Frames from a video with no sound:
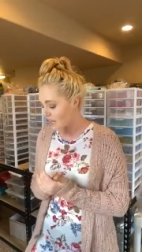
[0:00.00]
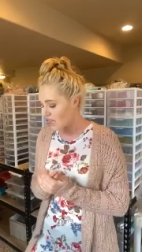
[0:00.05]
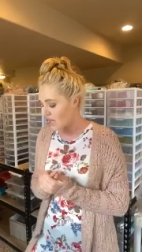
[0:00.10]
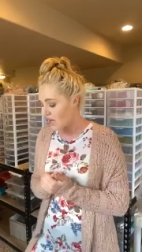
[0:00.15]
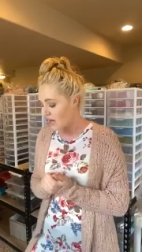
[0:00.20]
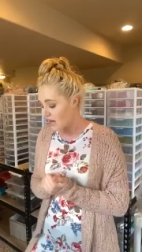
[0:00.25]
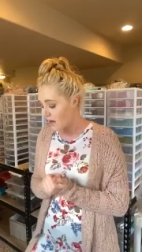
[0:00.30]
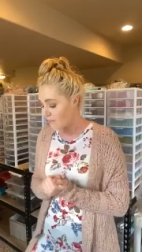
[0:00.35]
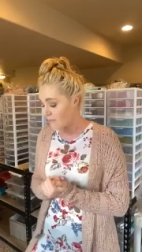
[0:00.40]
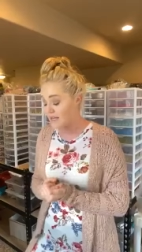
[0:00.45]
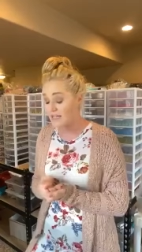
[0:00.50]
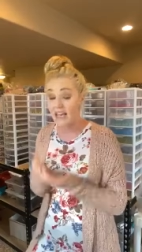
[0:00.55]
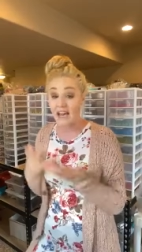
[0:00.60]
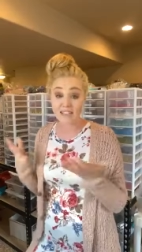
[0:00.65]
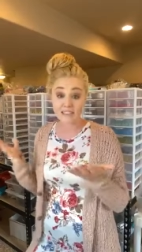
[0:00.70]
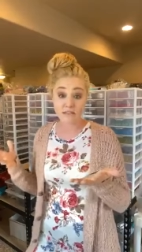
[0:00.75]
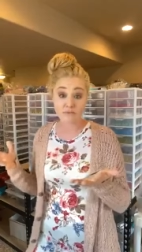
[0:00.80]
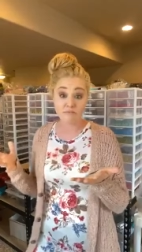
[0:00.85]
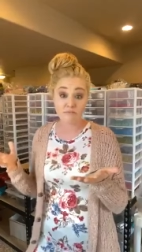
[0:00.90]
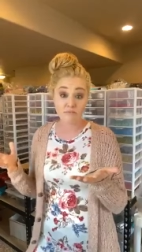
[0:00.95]
um,
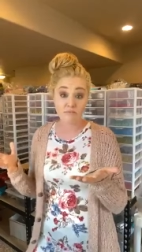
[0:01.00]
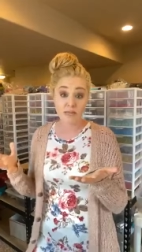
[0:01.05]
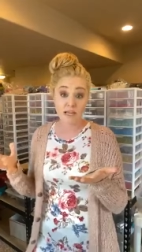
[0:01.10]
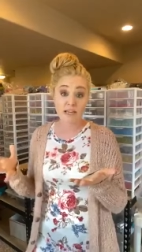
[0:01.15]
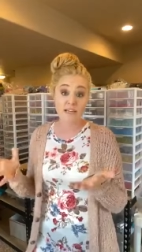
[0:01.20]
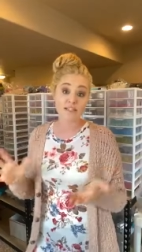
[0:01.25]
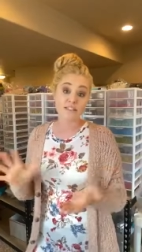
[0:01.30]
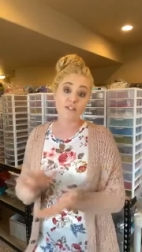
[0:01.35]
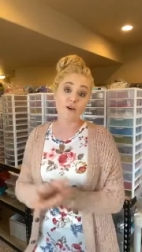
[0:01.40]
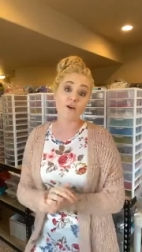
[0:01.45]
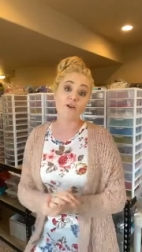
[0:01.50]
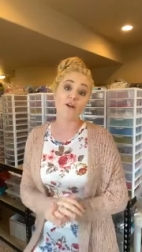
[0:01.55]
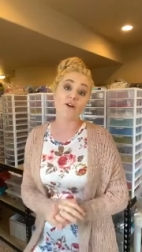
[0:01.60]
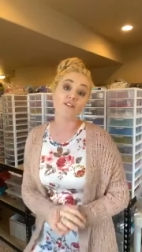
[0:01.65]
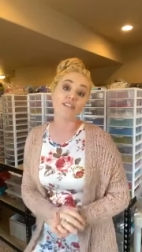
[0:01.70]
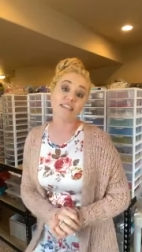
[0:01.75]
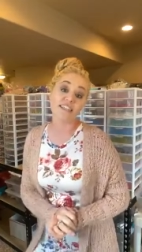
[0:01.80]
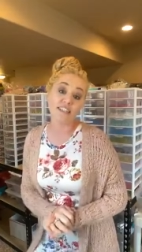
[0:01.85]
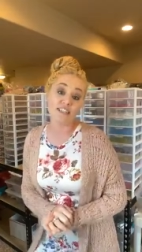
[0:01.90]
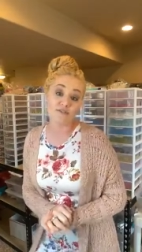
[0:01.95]
yes, so those
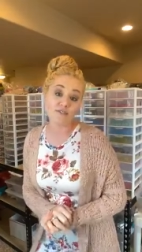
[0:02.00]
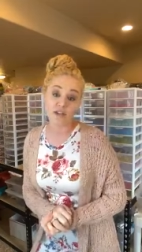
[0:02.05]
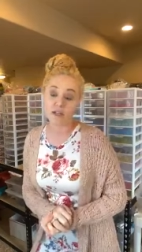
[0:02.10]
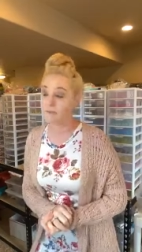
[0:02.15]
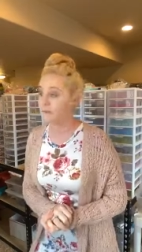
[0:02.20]
Lisa Frank